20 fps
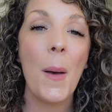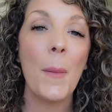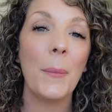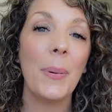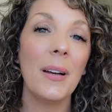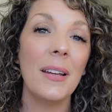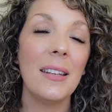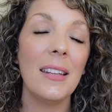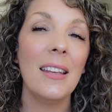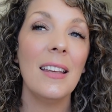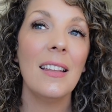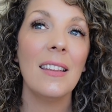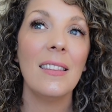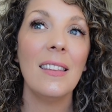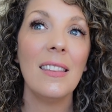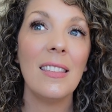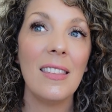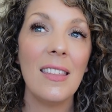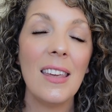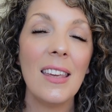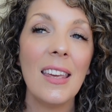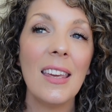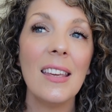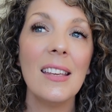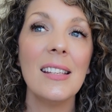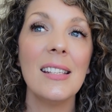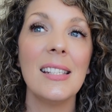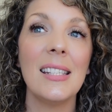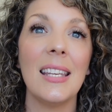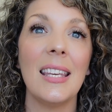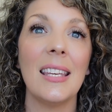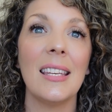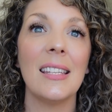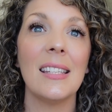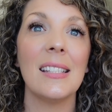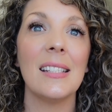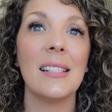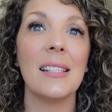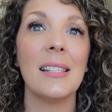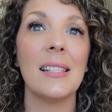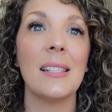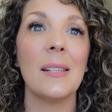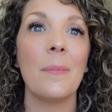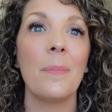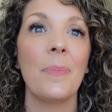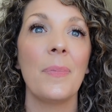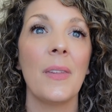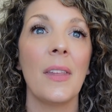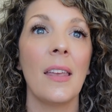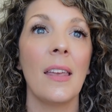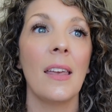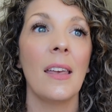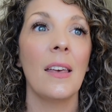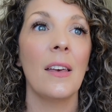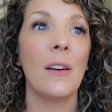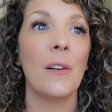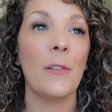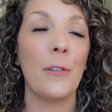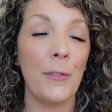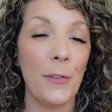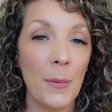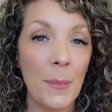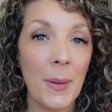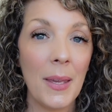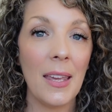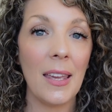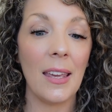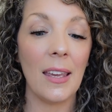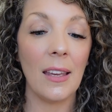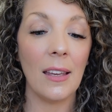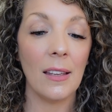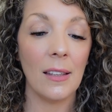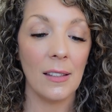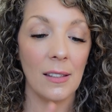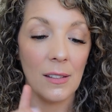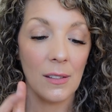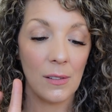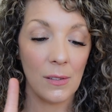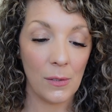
But the thing is for me,